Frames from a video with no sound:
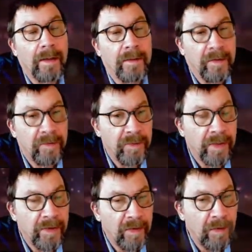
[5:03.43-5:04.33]
The
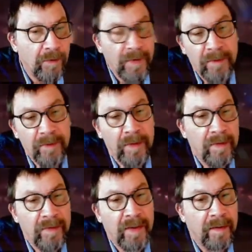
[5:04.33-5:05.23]
digital sensor
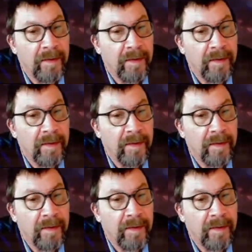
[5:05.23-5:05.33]
could say